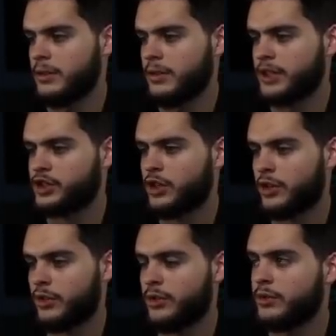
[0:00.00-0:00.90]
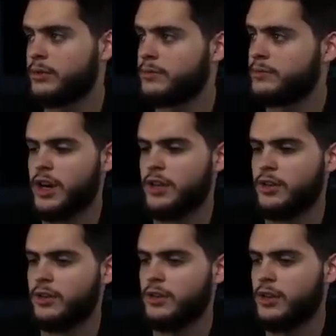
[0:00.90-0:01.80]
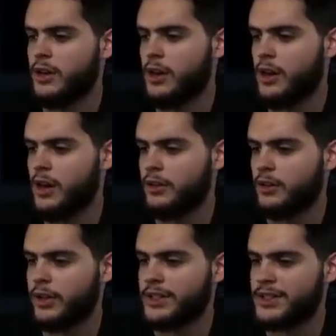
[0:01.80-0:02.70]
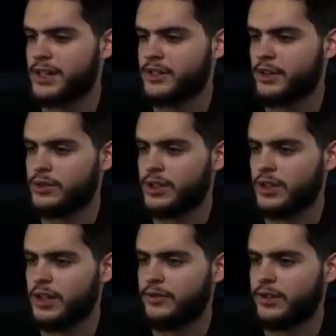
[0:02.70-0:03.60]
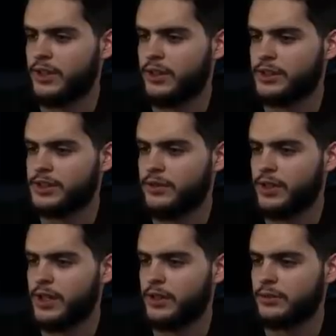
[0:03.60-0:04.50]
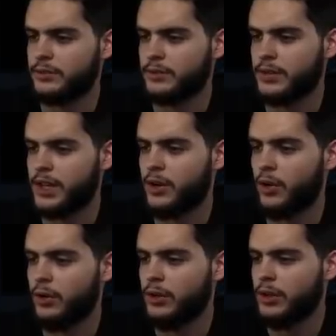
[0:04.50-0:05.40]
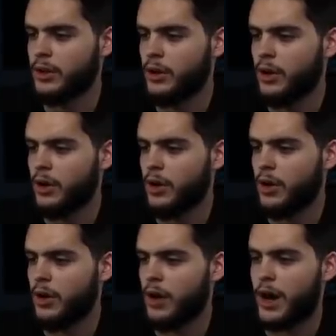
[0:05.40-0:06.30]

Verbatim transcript: Let's truck through. Try a little inside zone to the left here. Let's see if we can get a hole. I